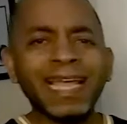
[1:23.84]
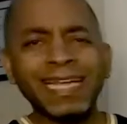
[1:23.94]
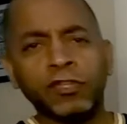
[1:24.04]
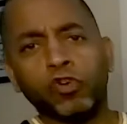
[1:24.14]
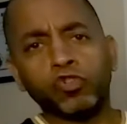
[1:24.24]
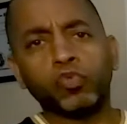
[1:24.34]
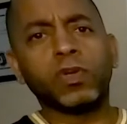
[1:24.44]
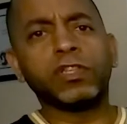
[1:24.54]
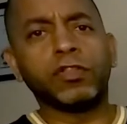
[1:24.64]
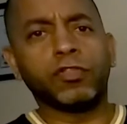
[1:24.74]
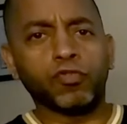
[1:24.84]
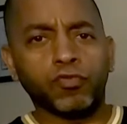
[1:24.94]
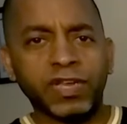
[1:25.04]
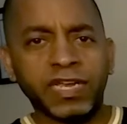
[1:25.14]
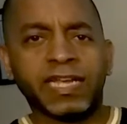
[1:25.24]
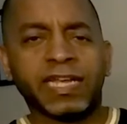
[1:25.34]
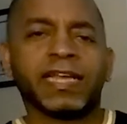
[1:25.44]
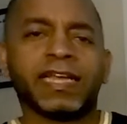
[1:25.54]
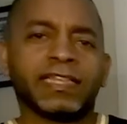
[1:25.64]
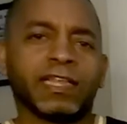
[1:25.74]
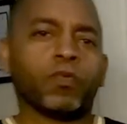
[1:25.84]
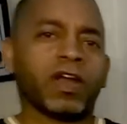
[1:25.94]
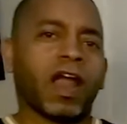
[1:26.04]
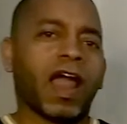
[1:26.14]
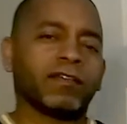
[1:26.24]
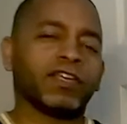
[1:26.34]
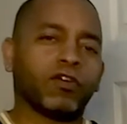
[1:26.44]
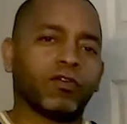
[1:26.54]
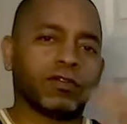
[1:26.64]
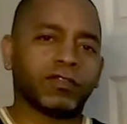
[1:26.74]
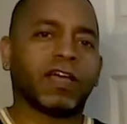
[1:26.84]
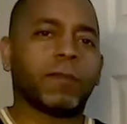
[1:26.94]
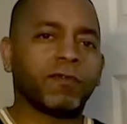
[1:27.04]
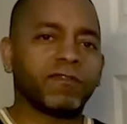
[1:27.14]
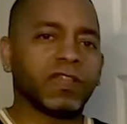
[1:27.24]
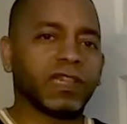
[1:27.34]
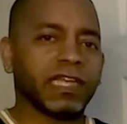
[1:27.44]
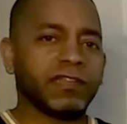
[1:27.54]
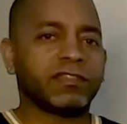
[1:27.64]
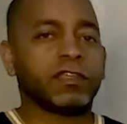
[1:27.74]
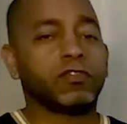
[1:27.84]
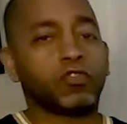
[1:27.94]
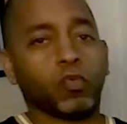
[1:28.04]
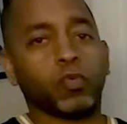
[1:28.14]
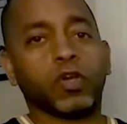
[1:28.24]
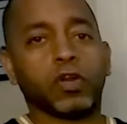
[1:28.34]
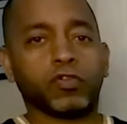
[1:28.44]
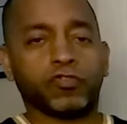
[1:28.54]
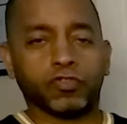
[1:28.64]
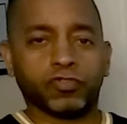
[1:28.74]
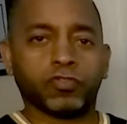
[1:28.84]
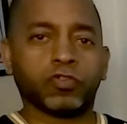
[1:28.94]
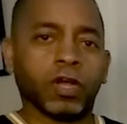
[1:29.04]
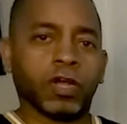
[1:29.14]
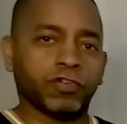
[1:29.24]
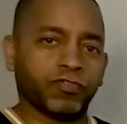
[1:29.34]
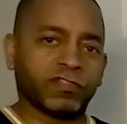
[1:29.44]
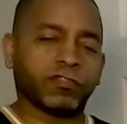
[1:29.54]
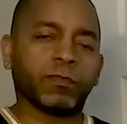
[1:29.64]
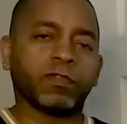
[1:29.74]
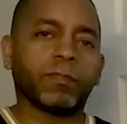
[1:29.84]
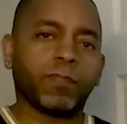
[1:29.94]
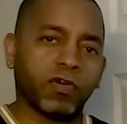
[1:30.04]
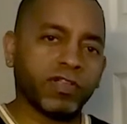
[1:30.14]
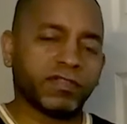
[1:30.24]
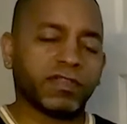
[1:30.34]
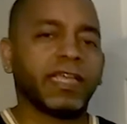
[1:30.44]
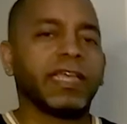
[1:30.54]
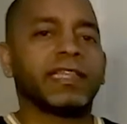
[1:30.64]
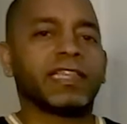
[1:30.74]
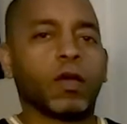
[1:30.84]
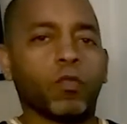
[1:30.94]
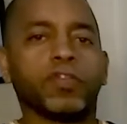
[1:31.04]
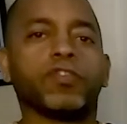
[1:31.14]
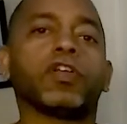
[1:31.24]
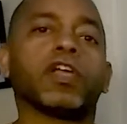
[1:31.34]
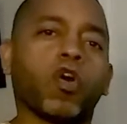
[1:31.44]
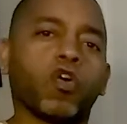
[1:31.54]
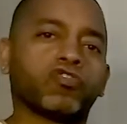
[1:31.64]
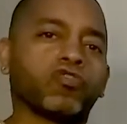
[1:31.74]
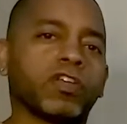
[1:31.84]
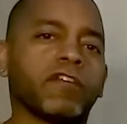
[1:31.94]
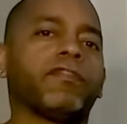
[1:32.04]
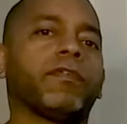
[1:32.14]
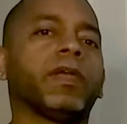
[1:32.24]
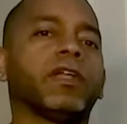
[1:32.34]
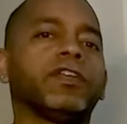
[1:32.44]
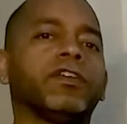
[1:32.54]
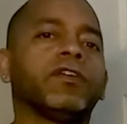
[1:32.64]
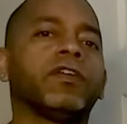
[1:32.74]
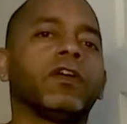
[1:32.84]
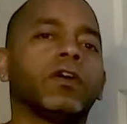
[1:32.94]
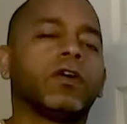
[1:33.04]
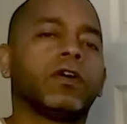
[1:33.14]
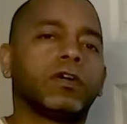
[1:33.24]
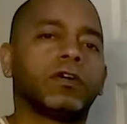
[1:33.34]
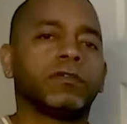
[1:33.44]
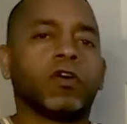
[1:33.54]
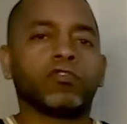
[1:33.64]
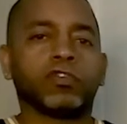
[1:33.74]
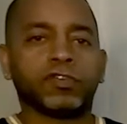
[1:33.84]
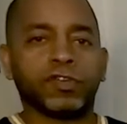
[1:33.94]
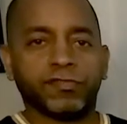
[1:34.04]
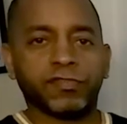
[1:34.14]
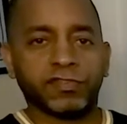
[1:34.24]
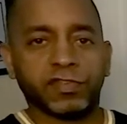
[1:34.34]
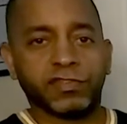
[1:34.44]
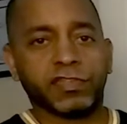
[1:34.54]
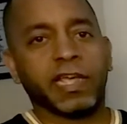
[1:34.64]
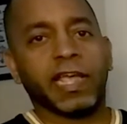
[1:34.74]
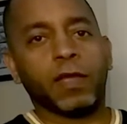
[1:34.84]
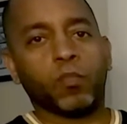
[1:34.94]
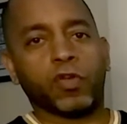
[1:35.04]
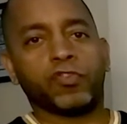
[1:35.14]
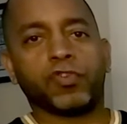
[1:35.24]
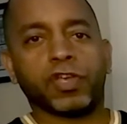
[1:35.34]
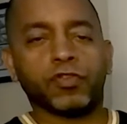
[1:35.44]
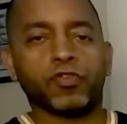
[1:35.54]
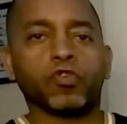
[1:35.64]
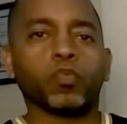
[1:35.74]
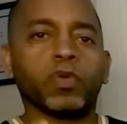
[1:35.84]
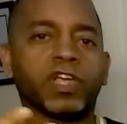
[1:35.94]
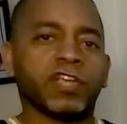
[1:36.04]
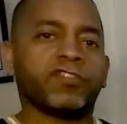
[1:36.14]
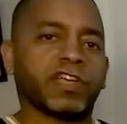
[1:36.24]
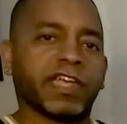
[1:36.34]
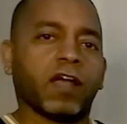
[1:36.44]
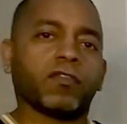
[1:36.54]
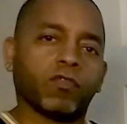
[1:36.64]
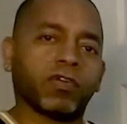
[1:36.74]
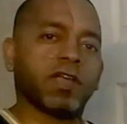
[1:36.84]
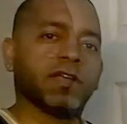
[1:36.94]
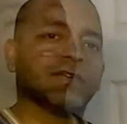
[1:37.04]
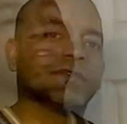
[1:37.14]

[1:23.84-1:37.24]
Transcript: And those were the three that were hot, you know, on top of the list. So we're gonna just address some of the points. That way you can also get familiar on the differences and what you can do with each account, okay?